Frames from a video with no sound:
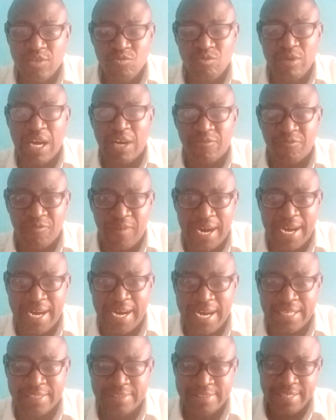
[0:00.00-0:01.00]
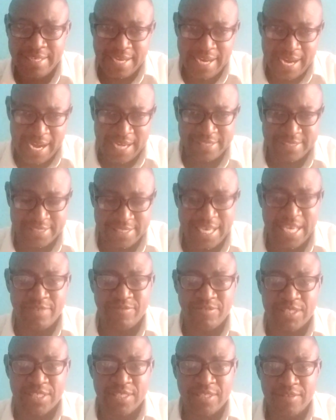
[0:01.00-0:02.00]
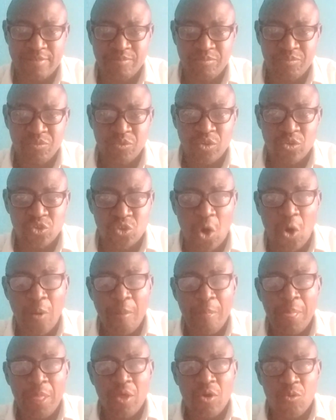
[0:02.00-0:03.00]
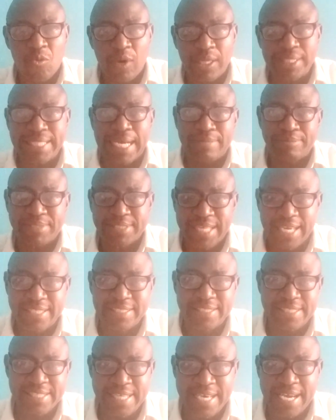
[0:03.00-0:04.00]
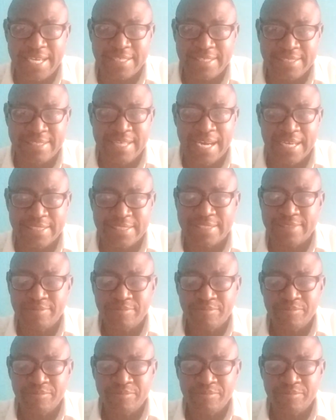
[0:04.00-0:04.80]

we have found ourselves. So what I'm saying here is that